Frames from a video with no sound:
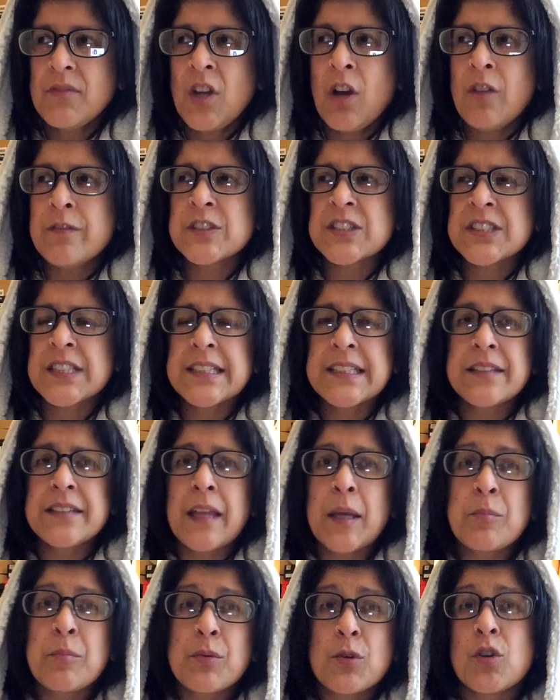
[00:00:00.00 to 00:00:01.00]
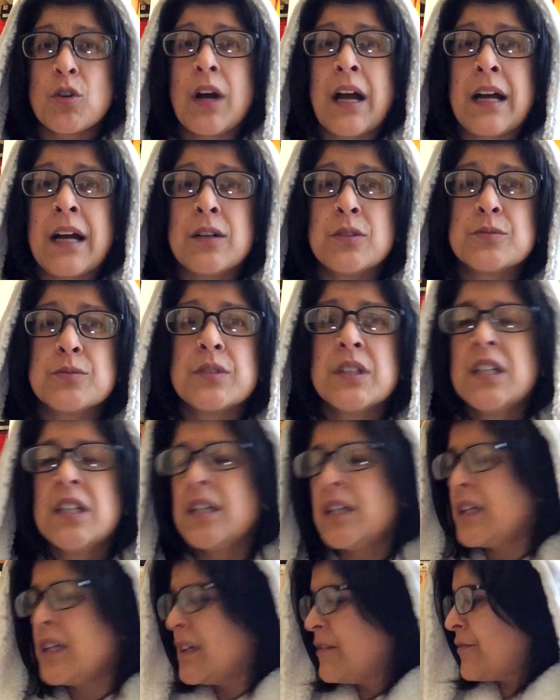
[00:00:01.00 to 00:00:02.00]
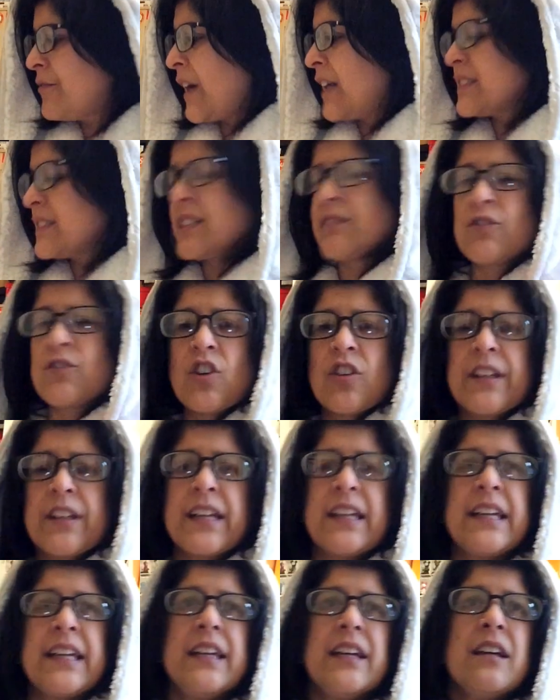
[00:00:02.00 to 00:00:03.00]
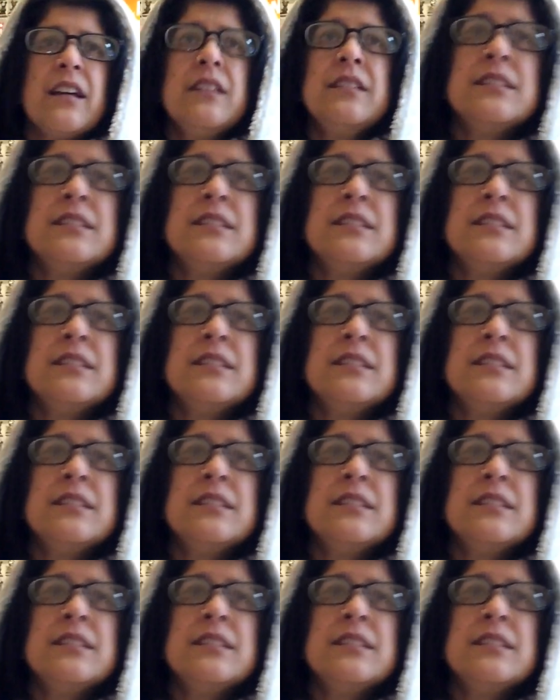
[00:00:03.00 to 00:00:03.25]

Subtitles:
obviously they brought out, in fact I've got it here,